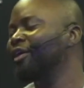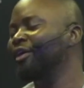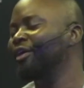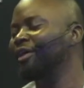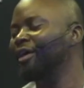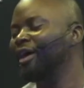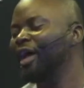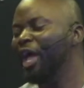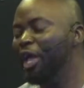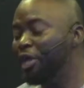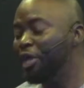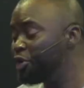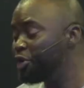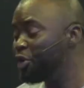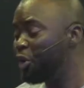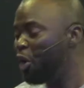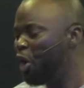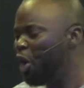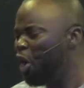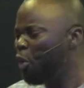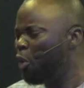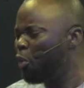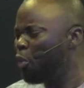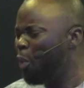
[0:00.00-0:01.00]
You know,
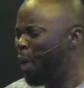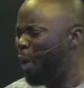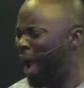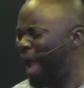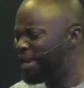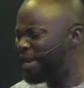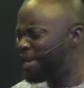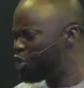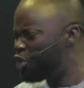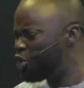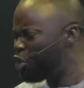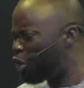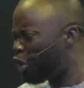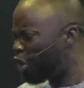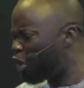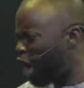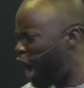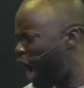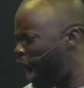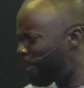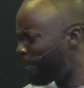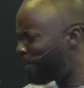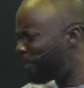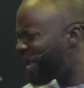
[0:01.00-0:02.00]
when you
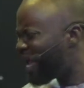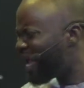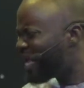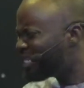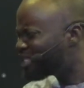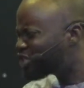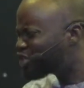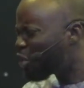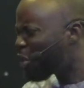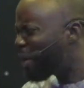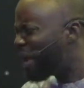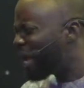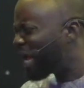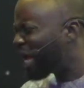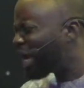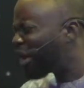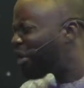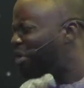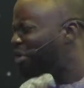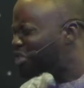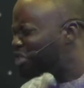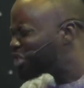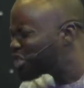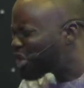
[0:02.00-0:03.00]
come into a
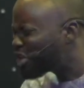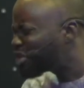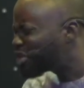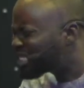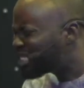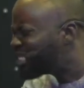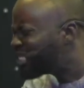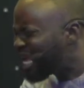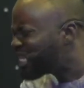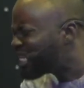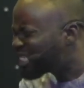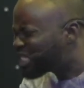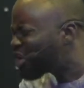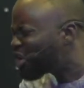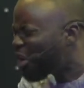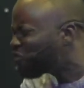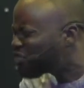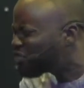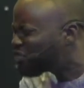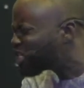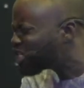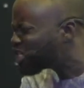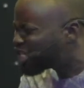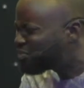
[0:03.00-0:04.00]
consciousness of
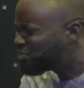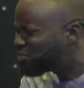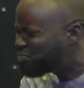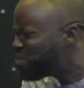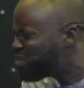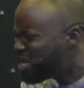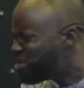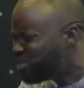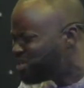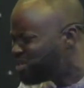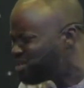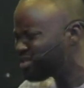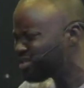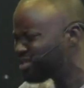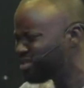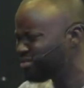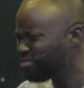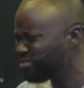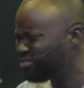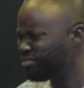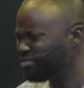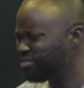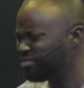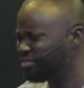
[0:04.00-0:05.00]
the spirit,
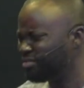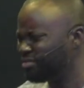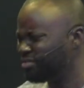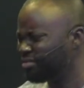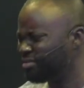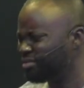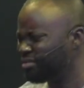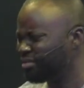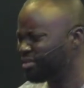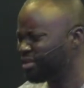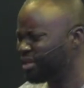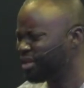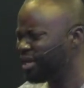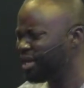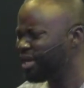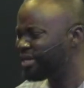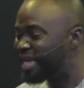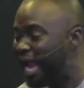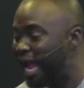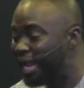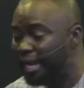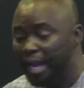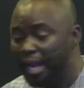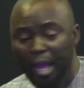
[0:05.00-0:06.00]

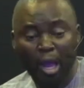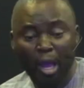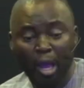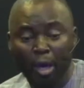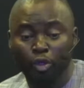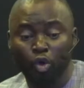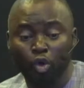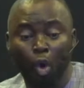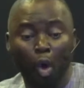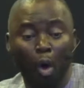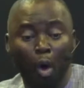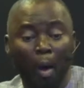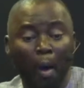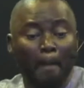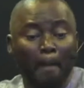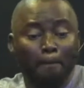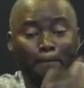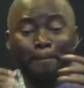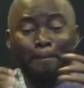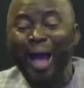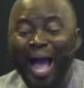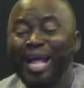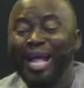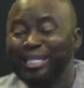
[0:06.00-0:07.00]
that no
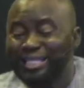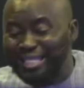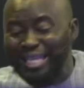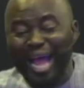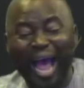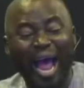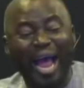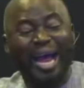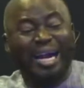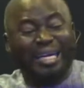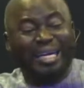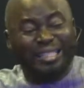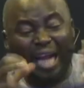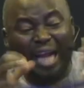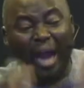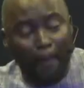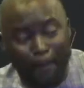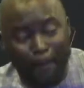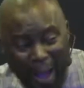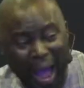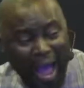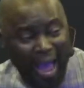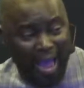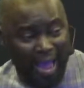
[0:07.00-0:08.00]
matter the
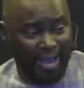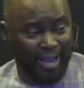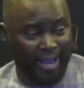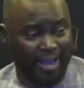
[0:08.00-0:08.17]
pain,